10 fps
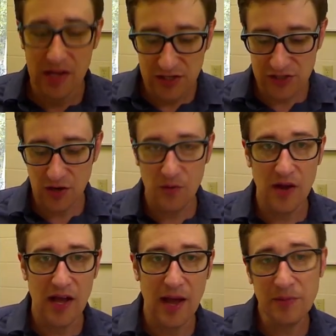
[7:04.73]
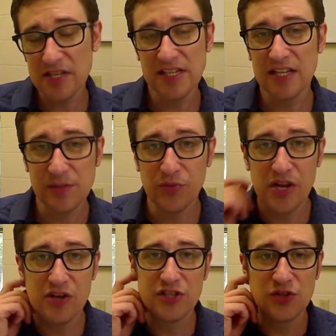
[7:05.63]
So I'm going to say it's a pretty
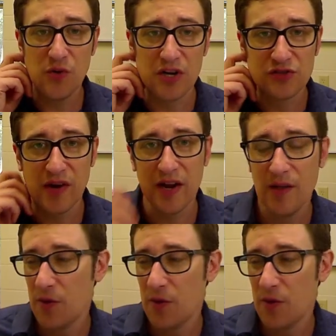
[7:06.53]
good source, right?